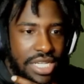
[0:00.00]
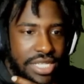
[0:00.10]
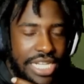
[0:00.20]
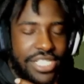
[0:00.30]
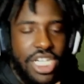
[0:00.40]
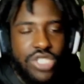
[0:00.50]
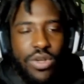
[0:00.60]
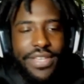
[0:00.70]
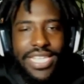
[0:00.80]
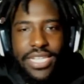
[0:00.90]
Yes, sir,
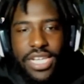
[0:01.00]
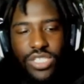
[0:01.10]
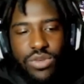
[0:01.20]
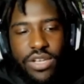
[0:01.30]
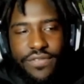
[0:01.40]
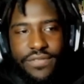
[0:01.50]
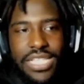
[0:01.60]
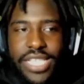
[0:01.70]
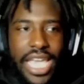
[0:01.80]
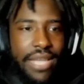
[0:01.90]
Swift. Get in there, Swift.
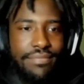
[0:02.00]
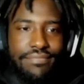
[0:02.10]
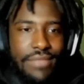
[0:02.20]
That's game.